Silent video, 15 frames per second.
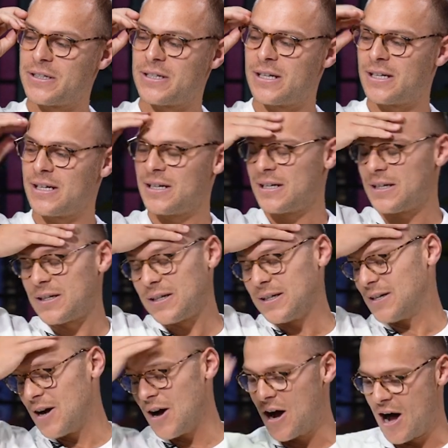
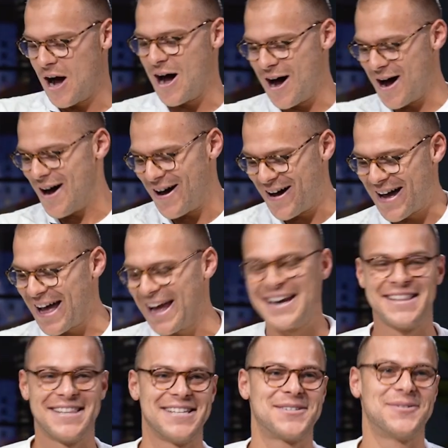
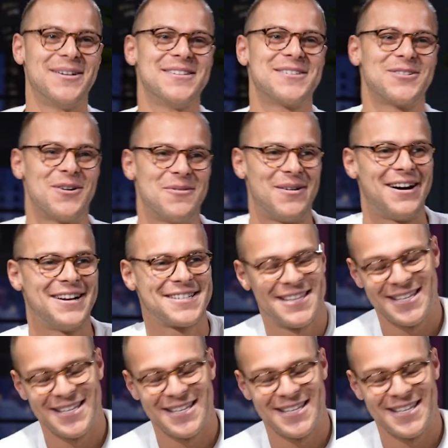Hated this one so much.